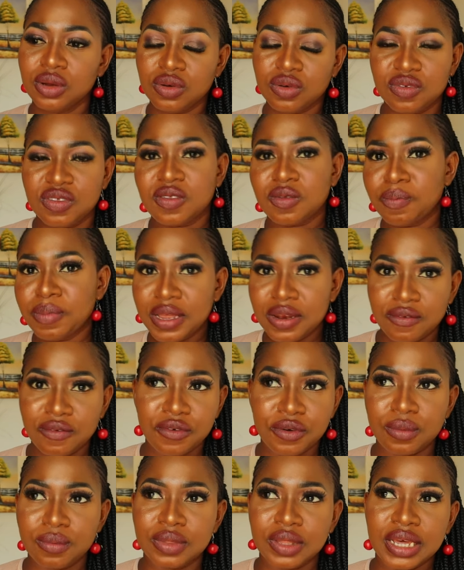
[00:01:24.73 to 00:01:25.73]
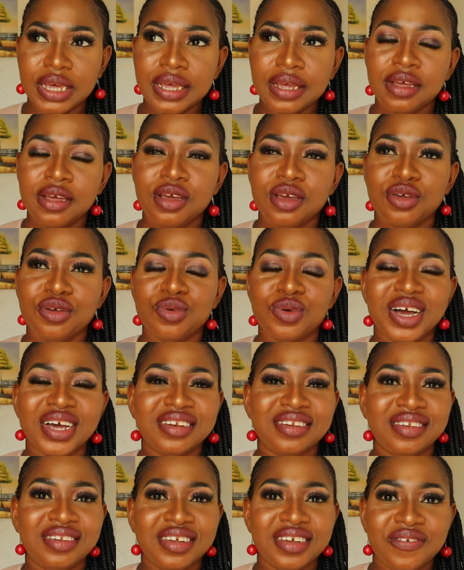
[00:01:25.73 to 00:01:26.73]
to spend from there, you are
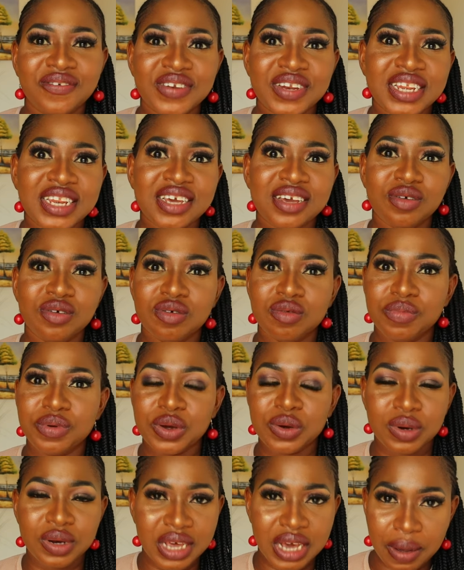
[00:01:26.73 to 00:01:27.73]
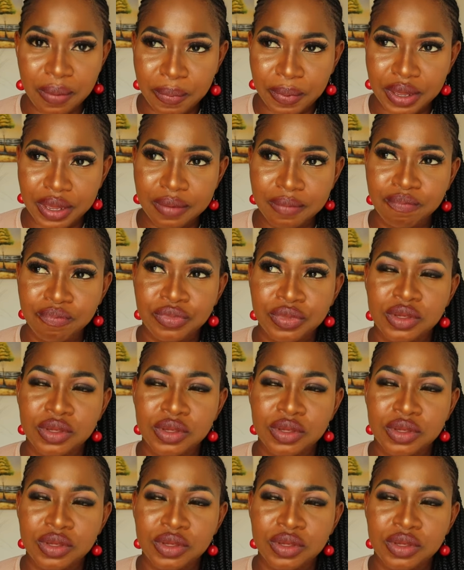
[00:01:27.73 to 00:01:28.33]
definitely going to be unhappy.